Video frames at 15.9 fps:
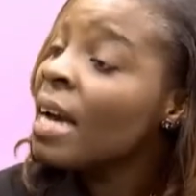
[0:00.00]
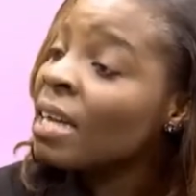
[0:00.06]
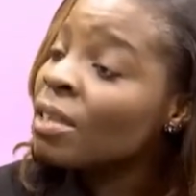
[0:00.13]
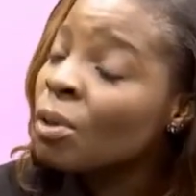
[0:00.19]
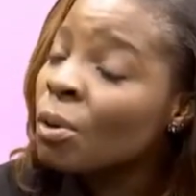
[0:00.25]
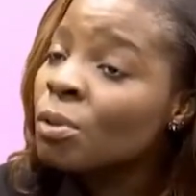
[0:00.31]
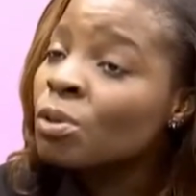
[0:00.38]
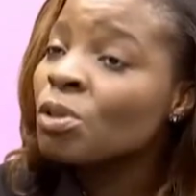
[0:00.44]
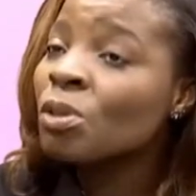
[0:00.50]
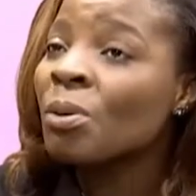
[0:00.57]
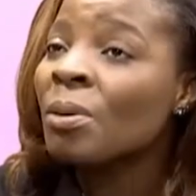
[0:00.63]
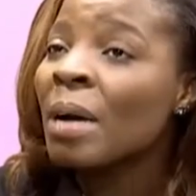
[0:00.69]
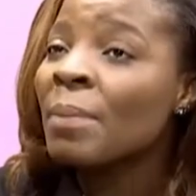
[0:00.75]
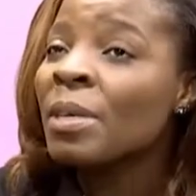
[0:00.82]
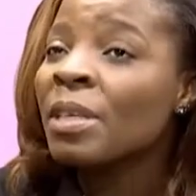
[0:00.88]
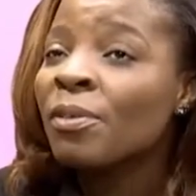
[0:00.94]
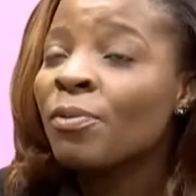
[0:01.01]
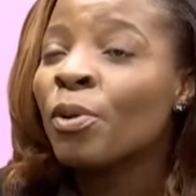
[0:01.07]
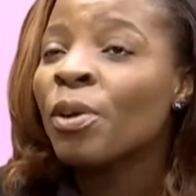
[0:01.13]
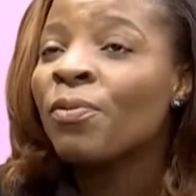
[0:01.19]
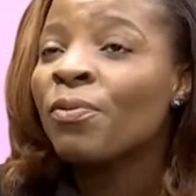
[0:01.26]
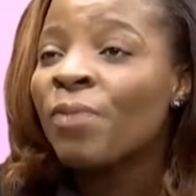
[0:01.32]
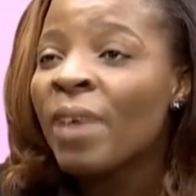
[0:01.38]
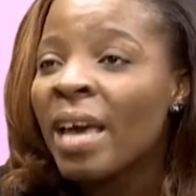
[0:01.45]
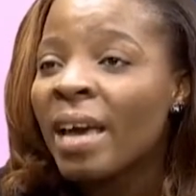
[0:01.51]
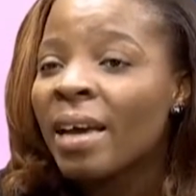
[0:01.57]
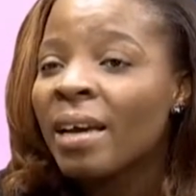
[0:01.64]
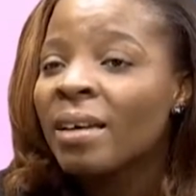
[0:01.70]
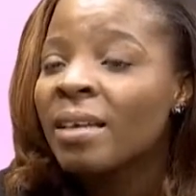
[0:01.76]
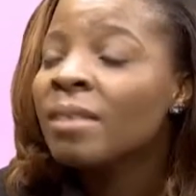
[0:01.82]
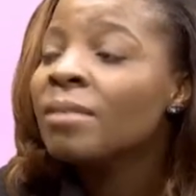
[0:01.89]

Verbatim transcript: And also, I mean, if we're fair,